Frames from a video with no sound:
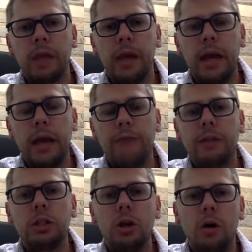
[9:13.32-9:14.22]
if
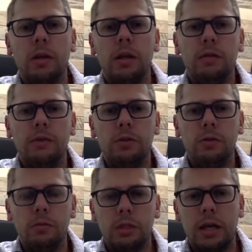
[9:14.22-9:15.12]
it's not the individual
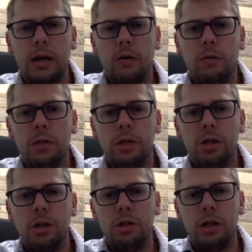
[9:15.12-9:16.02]
themselves, it's
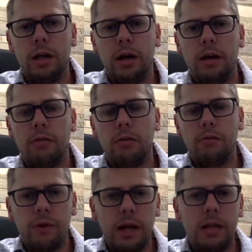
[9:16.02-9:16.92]
usually either a
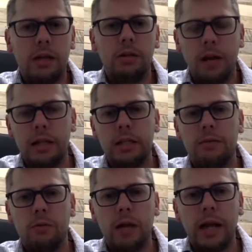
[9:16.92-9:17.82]
friend, a relative,
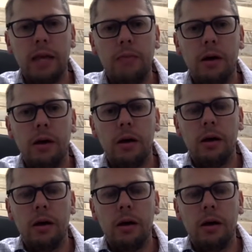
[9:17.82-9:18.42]
or a neighbour.